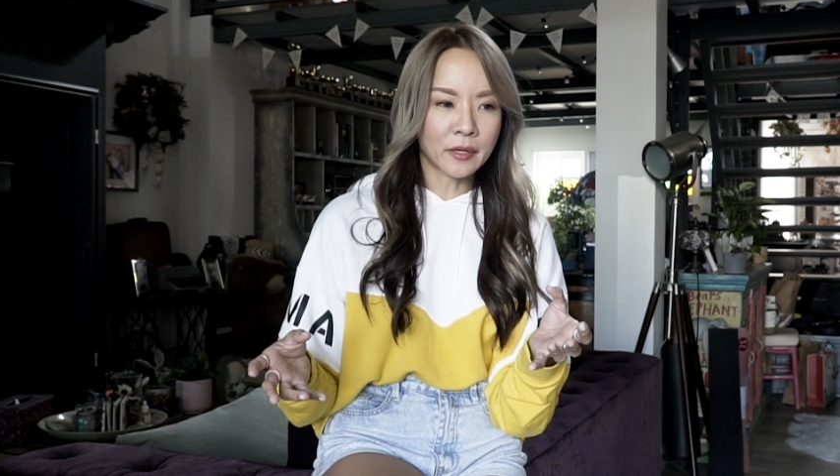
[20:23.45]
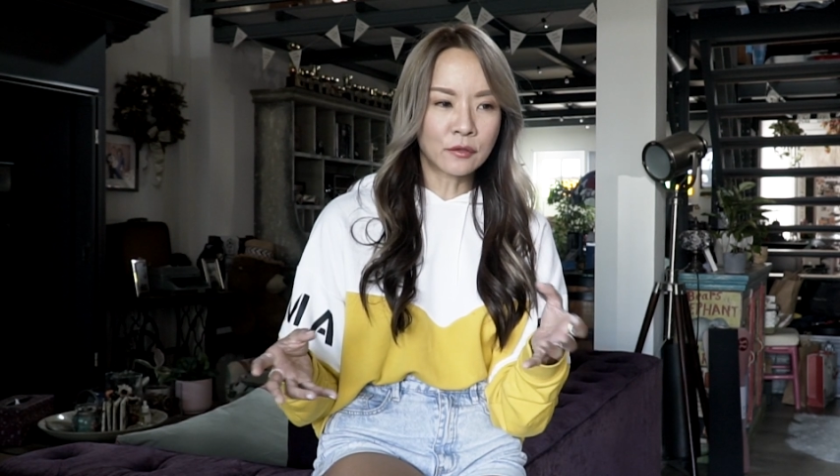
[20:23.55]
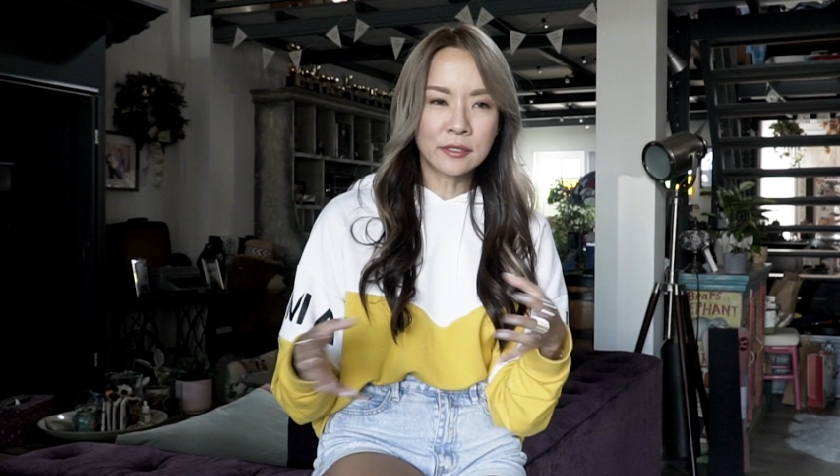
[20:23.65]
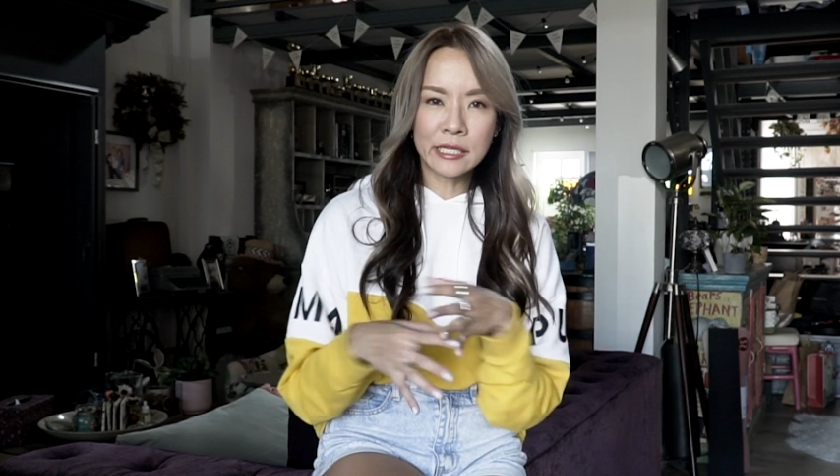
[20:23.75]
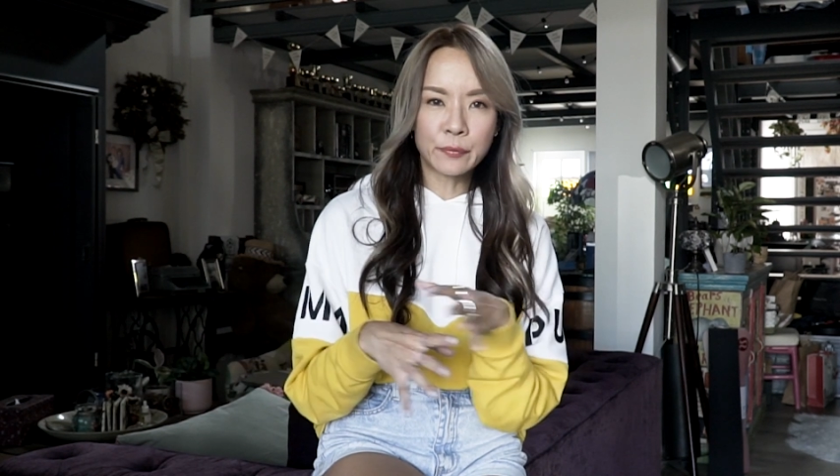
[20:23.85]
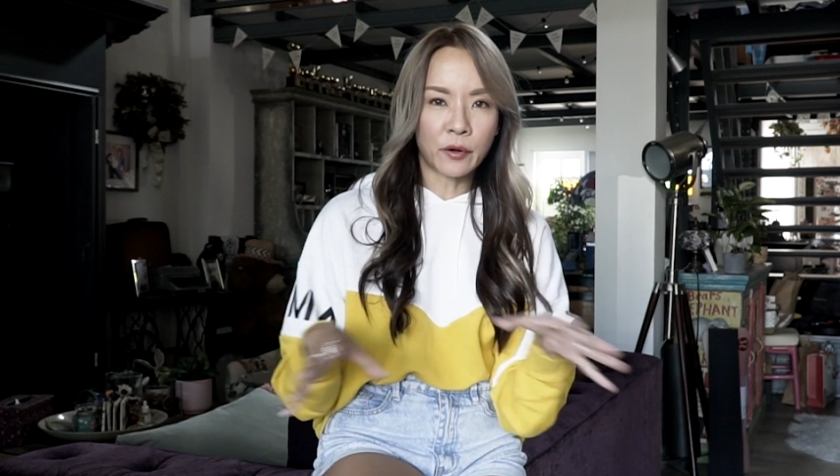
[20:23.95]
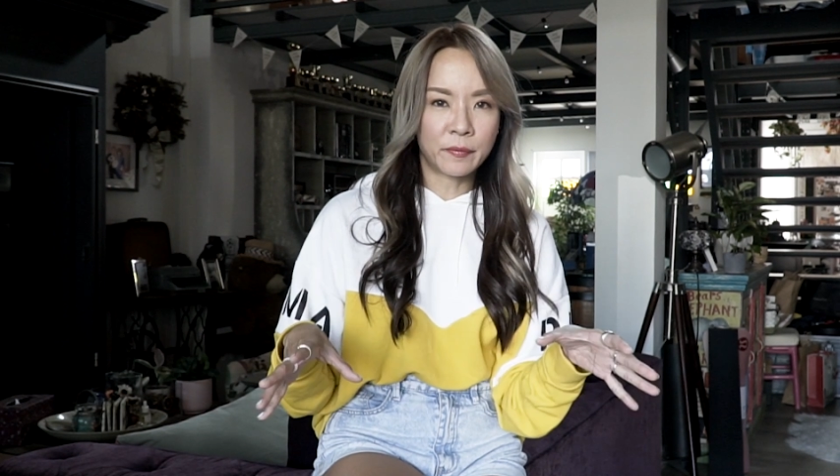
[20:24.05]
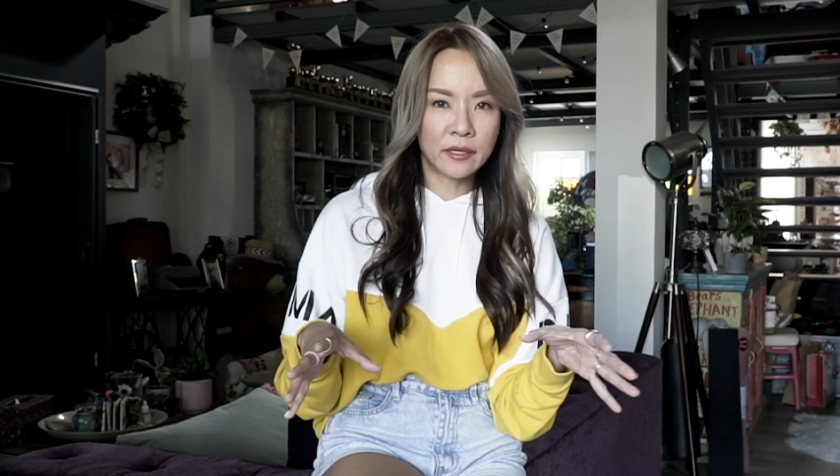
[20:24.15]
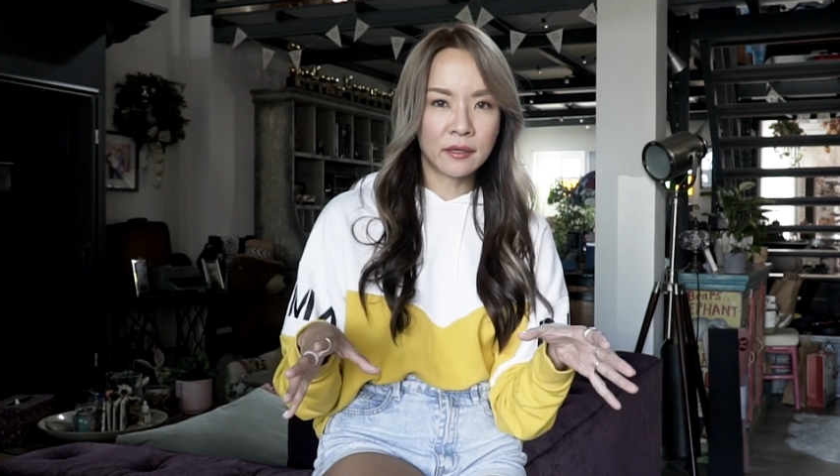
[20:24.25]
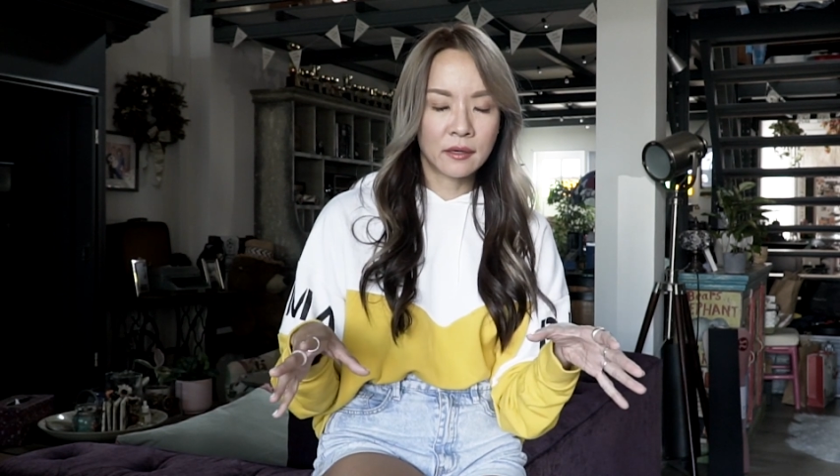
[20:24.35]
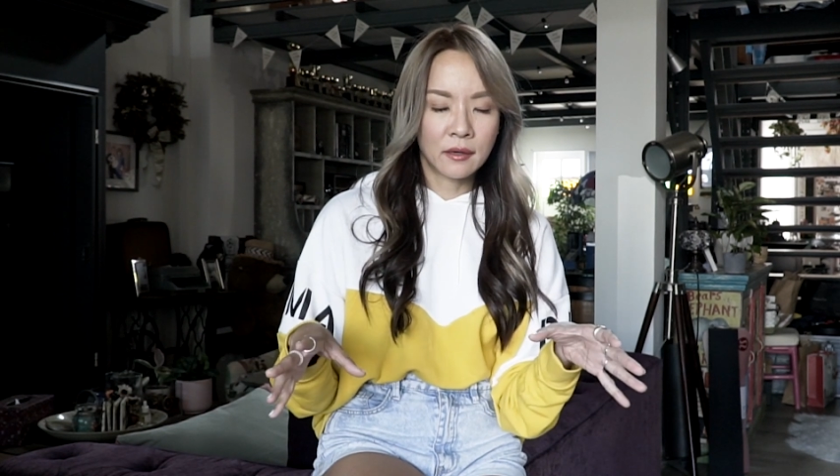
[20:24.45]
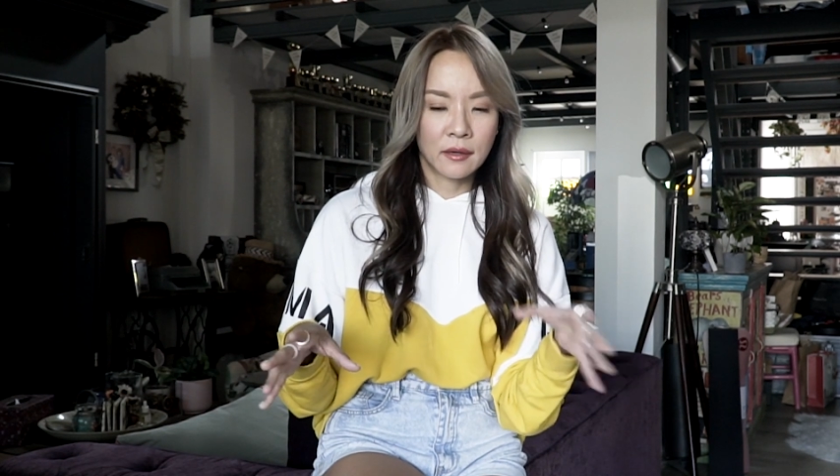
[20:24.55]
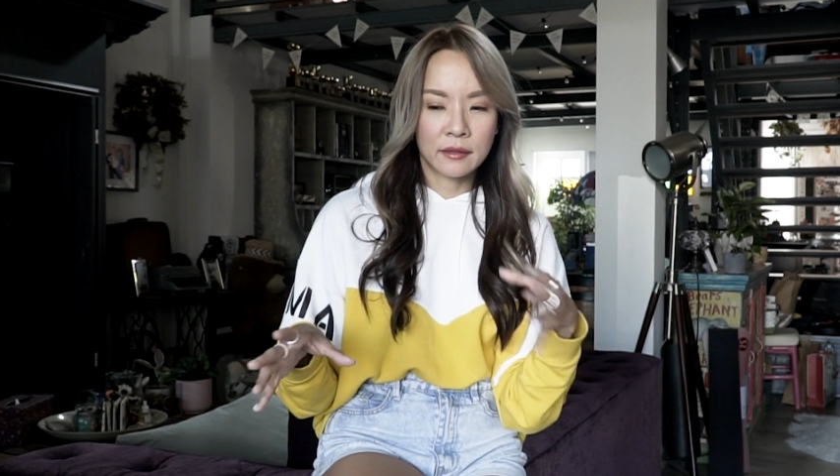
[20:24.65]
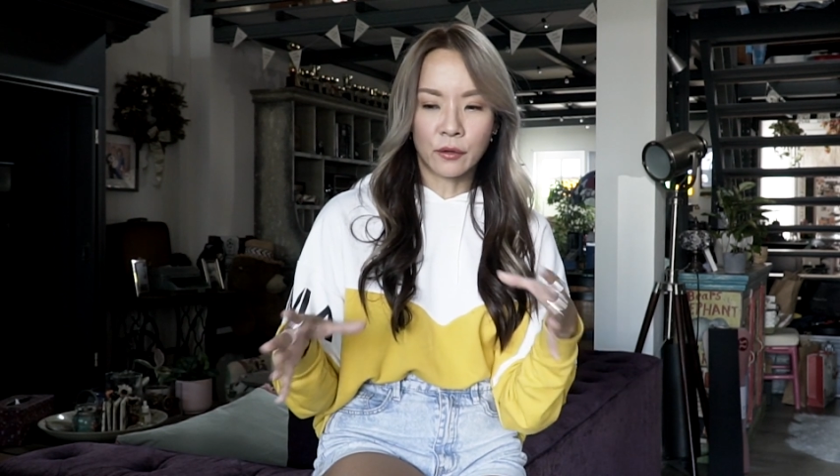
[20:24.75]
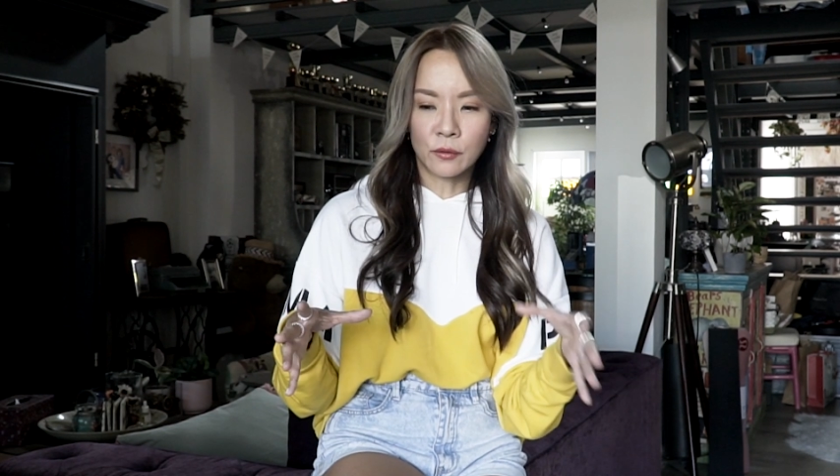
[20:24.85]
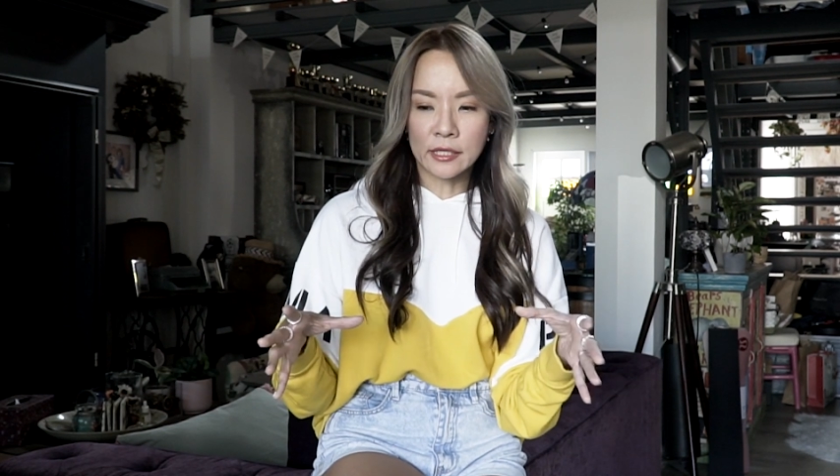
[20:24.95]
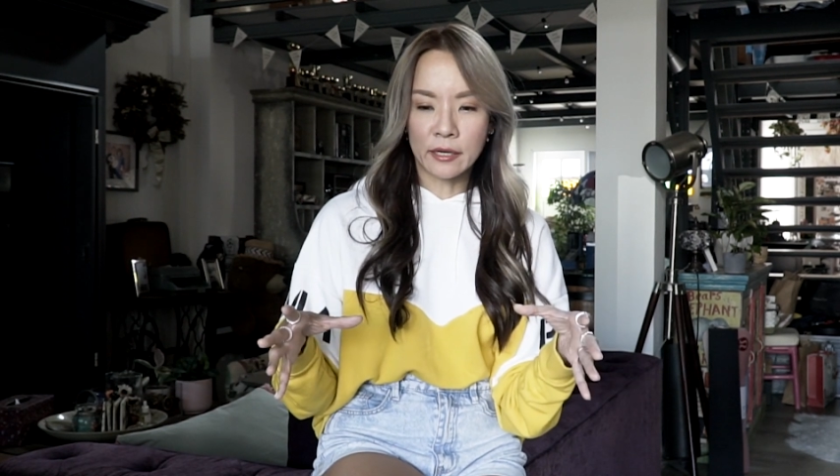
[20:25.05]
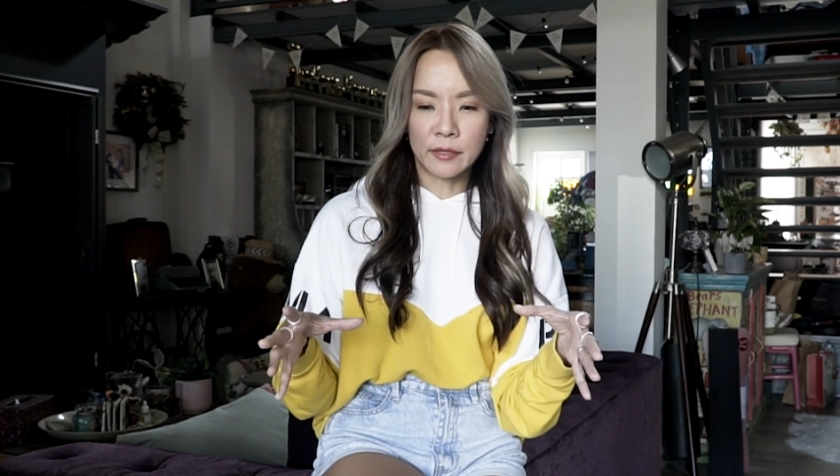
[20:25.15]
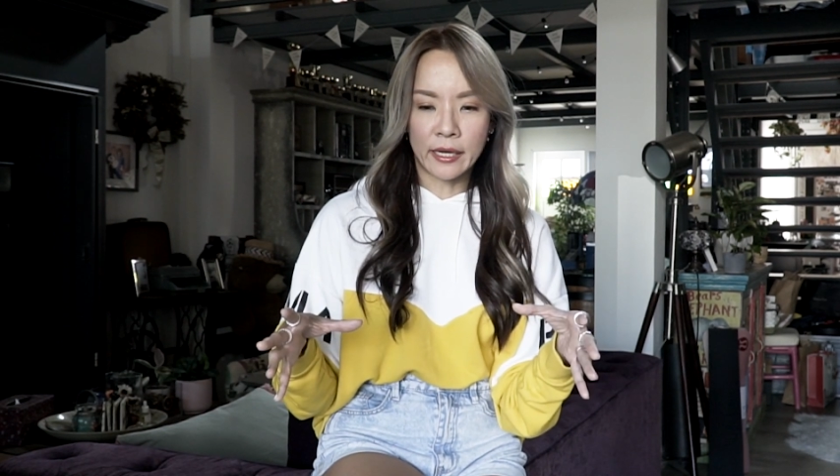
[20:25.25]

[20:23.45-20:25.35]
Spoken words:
I couldn't sleep properly the whole time.